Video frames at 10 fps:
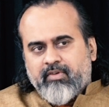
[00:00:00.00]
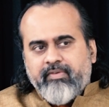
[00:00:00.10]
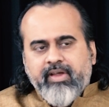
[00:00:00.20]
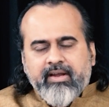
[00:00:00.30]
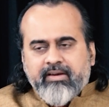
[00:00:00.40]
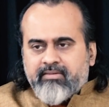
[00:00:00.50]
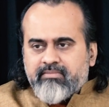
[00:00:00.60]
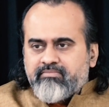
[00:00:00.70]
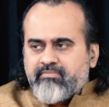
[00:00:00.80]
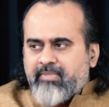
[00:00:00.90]
We are
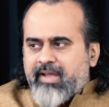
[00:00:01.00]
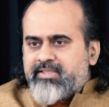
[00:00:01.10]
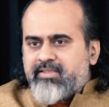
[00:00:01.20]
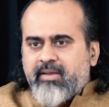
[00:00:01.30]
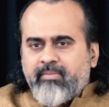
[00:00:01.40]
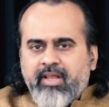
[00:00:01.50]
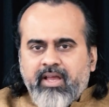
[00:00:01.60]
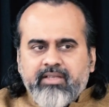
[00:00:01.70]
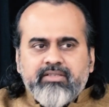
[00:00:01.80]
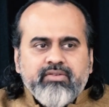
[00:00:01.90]
extremely
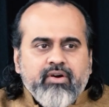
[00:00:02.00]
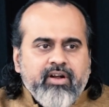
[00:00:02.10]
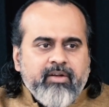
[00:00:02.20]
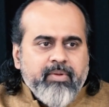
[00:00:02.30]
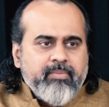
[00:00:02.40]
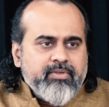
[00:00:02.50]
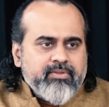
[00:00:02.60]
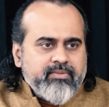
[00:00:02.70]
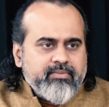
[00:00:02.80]
unsorted people.